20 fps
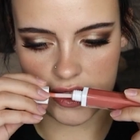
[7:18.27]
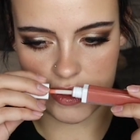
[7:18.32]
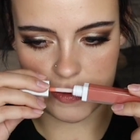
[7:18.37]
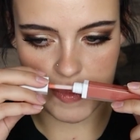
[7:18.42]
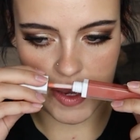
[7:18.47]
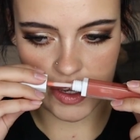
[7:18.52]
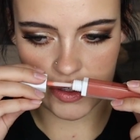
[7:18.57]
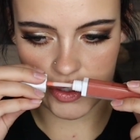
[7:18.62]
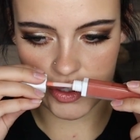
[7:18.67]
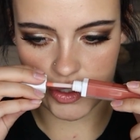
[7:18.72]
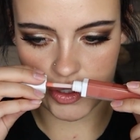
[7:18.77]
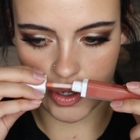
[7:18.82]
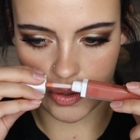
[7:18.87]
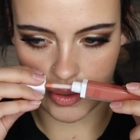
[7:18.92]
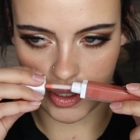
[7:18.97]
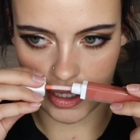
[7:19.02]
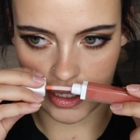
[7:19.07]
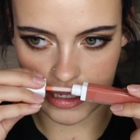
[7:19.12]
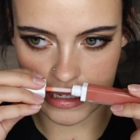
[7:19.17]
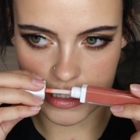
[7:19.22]
It smells
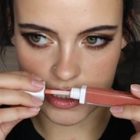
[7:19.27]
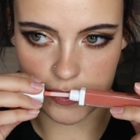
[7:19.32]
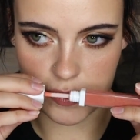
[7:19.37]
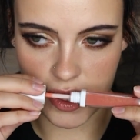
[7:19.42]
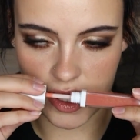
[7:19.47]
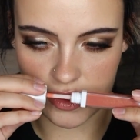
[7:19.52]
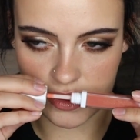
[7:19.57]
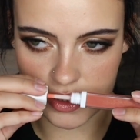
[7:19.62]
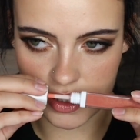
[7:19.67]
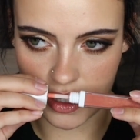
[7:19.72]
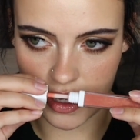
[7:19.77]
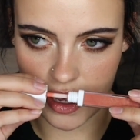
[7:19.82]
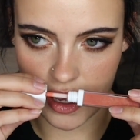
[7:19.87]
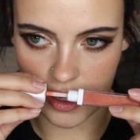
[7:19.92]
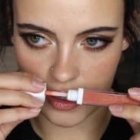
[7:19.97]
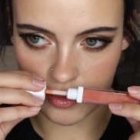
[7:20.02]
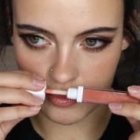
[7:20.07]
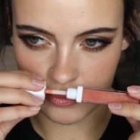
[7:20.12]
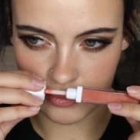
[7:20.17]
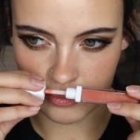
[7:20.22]
so good. It smells
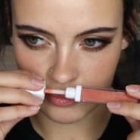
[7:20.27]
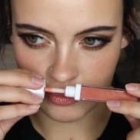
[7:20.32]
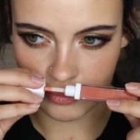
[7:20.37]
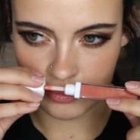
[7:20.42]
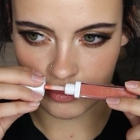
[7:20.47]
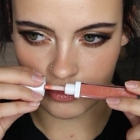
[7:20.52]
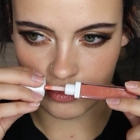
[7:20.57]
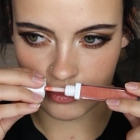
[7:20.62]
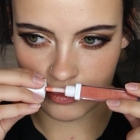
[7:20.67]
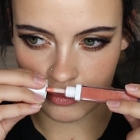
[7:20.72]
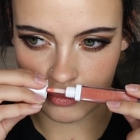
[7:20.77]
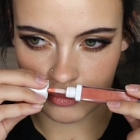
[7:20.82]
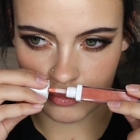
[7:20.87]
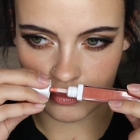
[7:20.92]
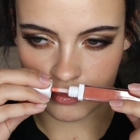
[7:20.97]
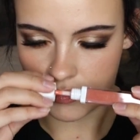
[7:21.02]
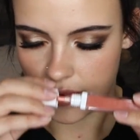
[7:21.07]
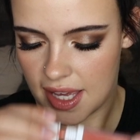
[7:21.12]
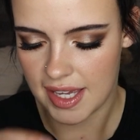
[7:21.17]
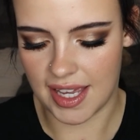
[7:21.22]
like
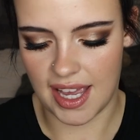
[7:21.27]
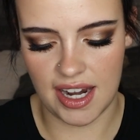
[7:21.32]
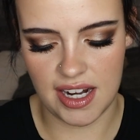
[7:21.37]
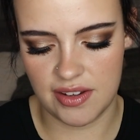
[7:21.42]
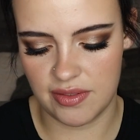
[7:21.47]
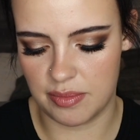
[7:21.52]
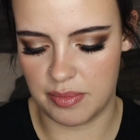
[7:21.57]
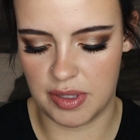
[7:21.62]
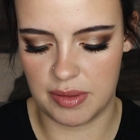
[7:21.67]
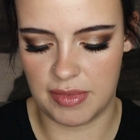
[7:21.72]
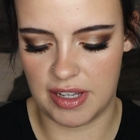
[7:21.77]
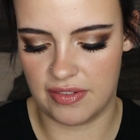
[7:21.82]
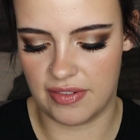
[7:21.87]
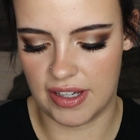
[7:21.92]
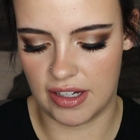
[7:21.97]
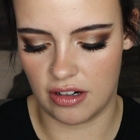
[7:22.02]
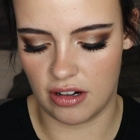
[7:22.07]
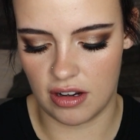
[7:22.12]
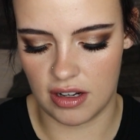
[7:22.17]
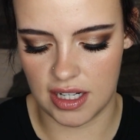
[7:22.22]
I can't even put my
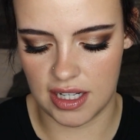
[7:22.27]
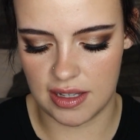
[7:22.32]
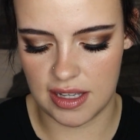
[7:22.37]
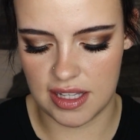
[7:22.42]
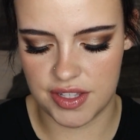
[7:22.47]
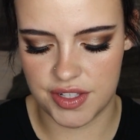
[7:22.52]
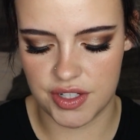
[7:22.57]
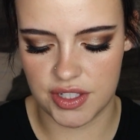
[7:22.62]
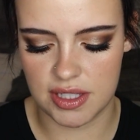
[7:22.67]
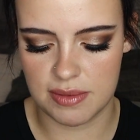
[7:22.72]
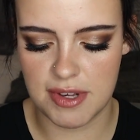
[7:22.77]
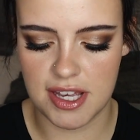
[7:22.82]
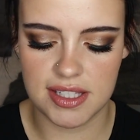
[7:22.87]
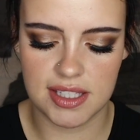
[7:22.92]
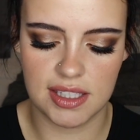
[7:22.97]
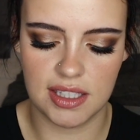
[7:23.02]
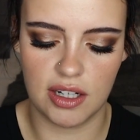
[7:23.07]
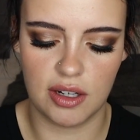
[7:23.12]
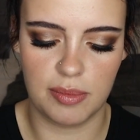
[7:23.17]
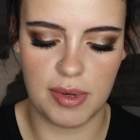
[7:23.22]
finger on it. It just smells
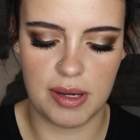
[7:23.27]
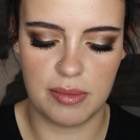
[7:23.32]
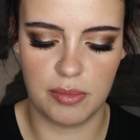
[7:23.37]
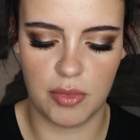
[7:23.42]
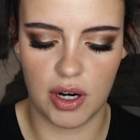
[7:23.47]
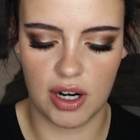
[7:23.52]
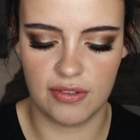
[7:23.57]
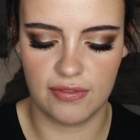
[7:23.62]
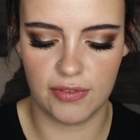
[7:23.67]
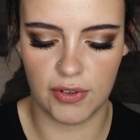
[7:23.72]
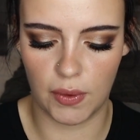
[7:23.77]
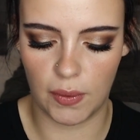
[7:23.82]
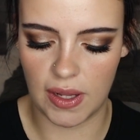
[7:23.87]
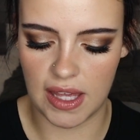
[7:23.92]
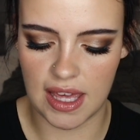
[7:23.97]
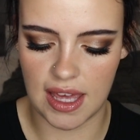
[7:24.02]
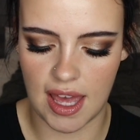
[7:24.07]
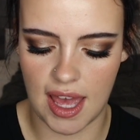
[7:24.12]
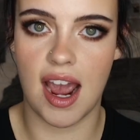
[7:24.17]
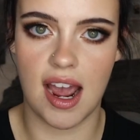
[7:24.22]
a little bit more
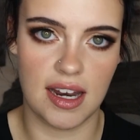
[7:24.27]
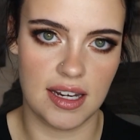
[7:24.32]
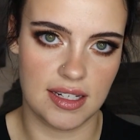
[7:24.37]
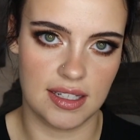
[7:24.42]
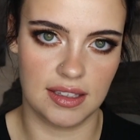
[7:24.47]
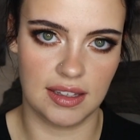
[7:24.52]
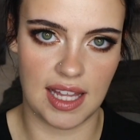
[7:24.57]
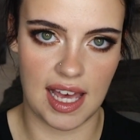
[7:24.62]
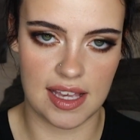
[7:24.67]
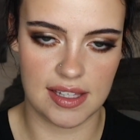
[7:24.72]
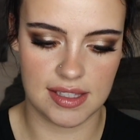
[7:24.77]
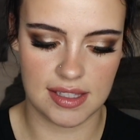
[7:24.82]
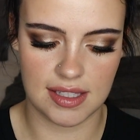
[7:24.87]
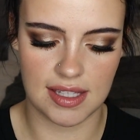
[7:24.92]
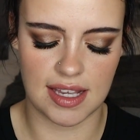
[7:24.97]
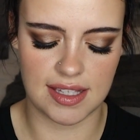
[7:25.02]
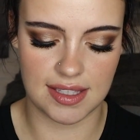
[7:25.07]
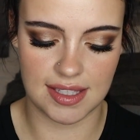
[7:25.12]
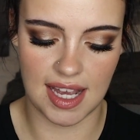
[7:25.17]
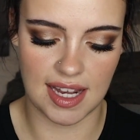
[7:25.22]
fruity and less
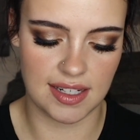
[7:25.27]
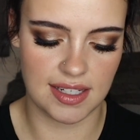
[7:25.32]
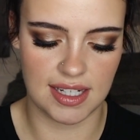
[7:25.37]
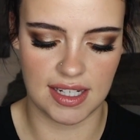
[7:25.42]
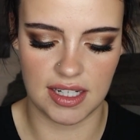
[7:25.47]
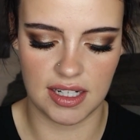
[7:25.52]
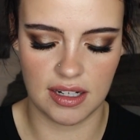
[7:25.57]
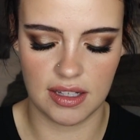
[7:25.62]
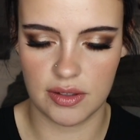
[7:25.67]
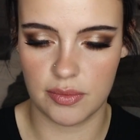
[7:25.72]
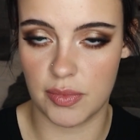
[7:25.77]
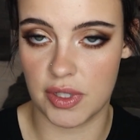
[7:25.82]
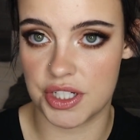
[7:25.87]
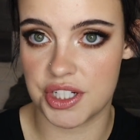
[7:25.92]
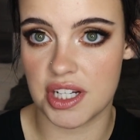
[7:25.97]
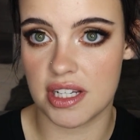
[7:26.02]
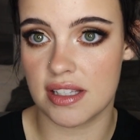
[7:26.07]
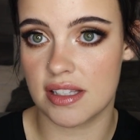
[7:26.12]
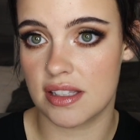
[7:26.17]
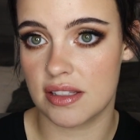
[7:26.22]
scented,
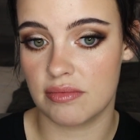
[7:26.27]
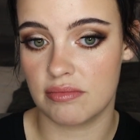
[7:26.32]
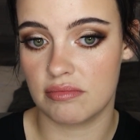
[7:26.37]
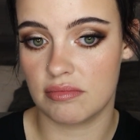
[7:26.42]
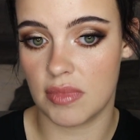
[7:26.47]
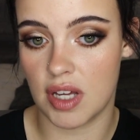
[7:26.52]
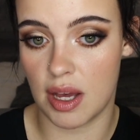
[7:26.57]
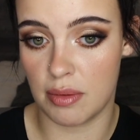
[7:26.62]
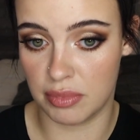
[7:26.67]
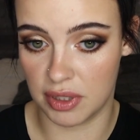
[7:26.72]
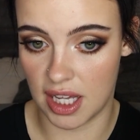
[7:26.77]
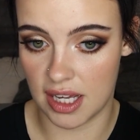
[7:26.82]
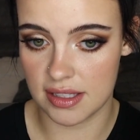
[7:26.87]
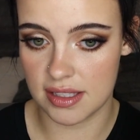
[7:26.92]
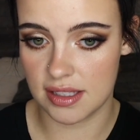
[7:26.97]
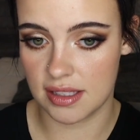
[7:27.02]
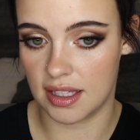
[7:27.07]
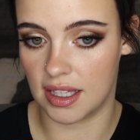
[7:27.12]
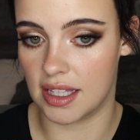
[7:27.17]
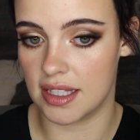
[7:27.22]
which is a
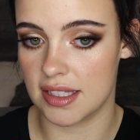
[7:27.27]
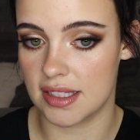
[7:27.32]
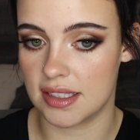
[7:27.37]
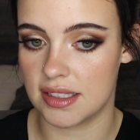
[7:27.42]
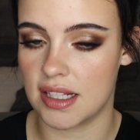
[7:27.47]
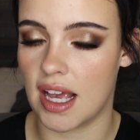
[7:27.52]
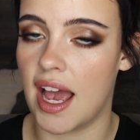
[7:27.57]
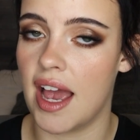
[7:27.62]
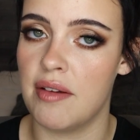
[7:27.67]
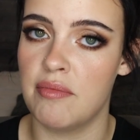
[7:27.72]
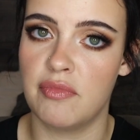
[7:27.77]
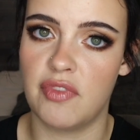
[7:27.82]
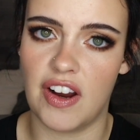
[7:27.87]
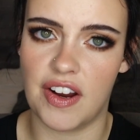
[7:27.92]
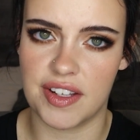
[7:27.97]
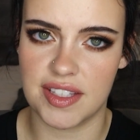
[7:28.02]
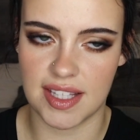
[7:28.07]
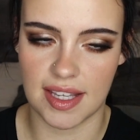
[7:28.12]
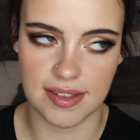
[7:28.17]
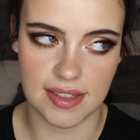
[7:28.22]
plus because I'm
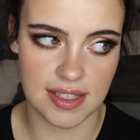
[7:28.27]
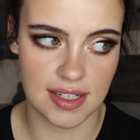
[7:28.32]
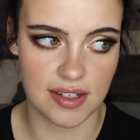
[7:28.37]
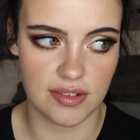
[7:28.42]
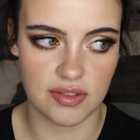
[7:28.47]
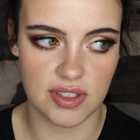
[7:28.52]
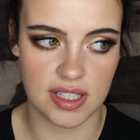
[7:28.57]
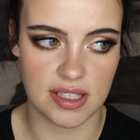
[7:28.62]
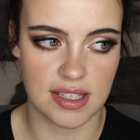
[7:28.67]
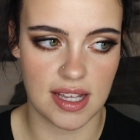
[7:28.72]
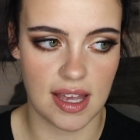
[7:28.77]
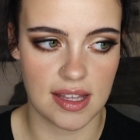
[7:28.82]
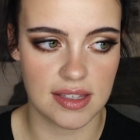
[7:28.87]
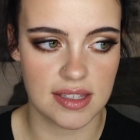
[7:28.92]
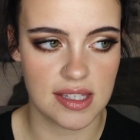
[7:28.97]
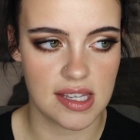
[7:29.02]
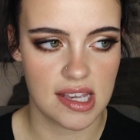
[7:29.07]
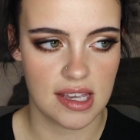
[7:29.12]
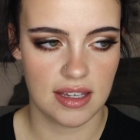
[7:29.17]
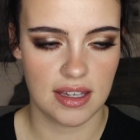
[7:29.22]
very sensitive to
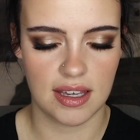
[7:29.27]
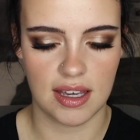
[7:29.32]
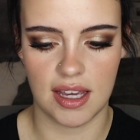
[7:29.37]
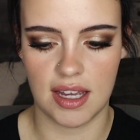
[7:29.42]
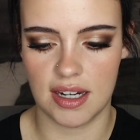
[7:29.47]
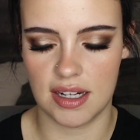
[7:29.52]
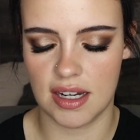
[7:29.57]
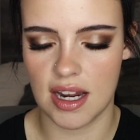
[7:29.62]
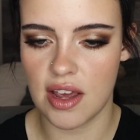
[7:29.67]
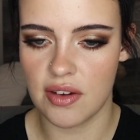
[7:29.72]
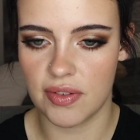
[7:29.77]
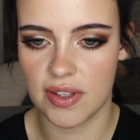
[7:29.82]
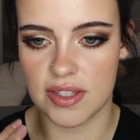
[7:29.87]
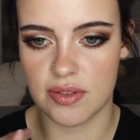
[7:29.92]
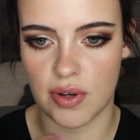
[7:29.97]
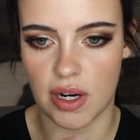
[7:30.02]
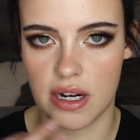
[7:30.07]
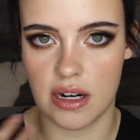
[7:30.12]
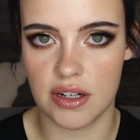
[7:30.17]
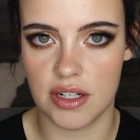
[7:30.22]
scents and if
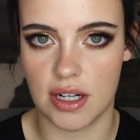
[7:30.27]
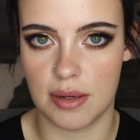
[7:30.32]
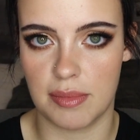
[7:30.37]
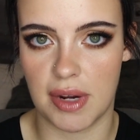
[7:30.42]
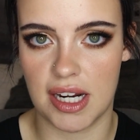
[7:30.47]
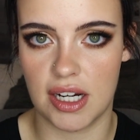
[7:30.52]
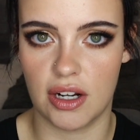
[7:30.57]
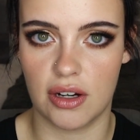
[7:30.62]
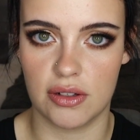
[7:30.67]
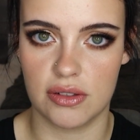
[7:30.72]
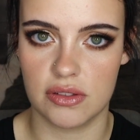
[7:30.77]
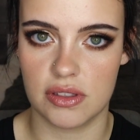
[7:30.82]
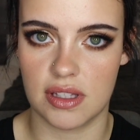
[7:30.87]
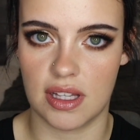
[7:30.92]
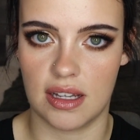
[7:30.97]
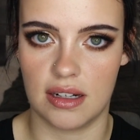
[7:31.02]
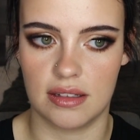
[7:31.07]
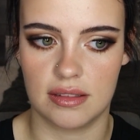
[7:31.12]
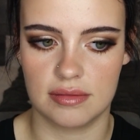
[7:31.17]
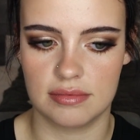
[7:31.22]
it's right under my nose
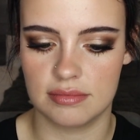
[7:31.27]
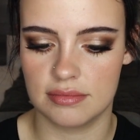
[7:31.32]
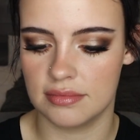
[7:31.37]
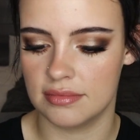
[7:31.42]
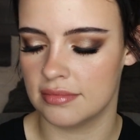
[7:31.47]
then